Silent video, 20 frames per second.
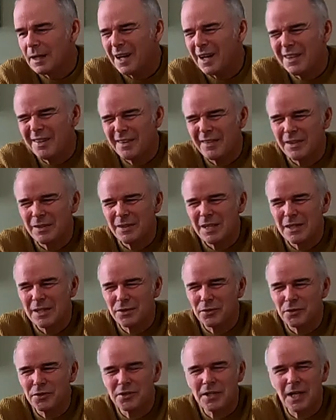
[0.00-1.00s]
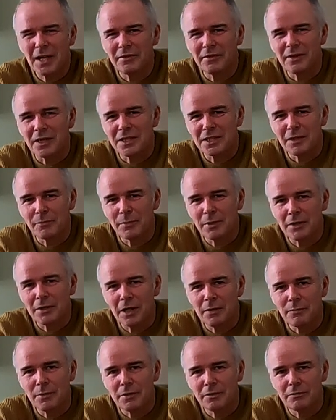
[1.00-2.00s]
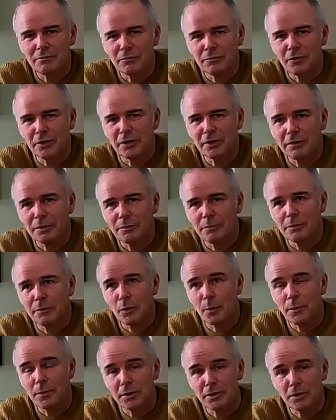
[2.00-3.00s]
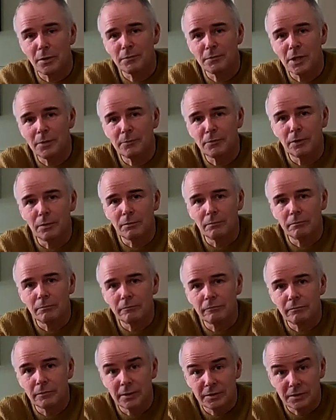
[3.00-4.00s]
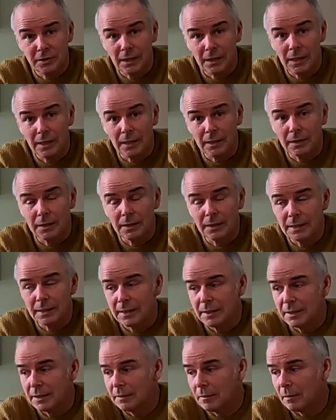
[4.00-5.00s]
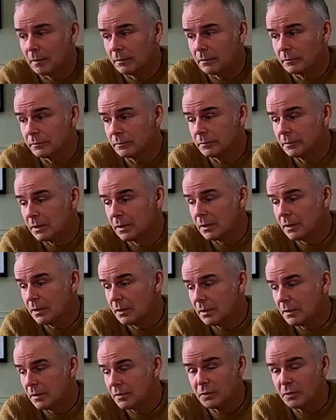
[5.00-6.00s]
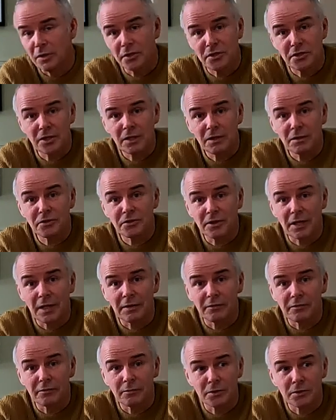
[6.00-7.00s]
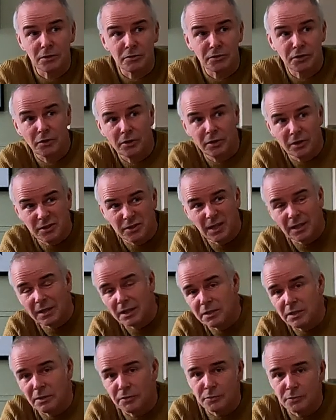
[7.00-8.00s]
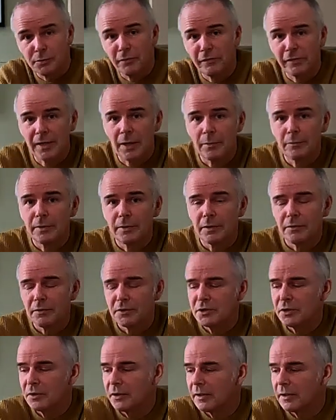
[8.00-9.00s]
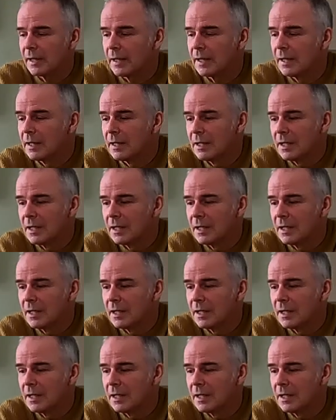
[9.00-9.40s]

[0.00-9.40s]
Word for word: I think they need a good stand. Actually, I've been I've been running them up in the top dem room today uh, on solid steel stands, which I'll show you in a sec. Actually, I'll just move the camera around and show you that.